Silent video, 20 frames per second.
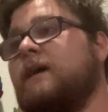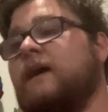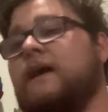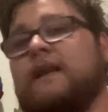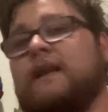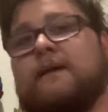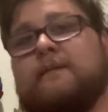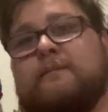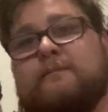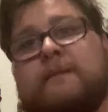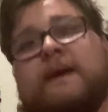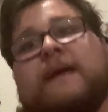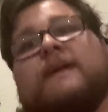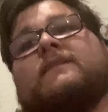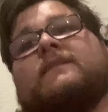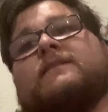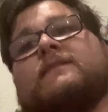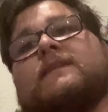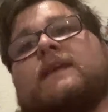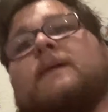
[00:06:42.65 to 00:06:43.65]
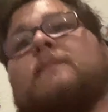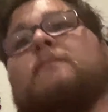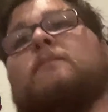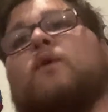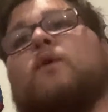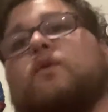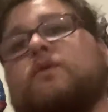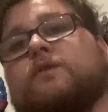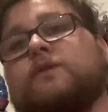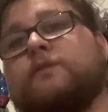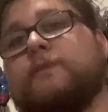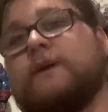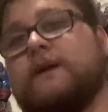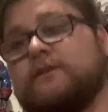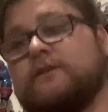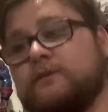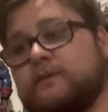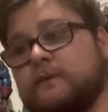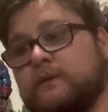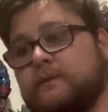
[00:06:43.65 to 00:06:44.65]
And it makes them more
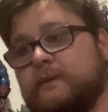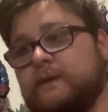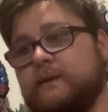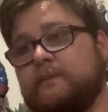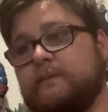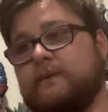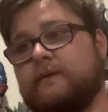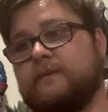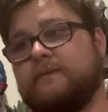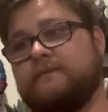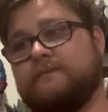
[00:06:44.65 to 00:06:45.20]
responsible people.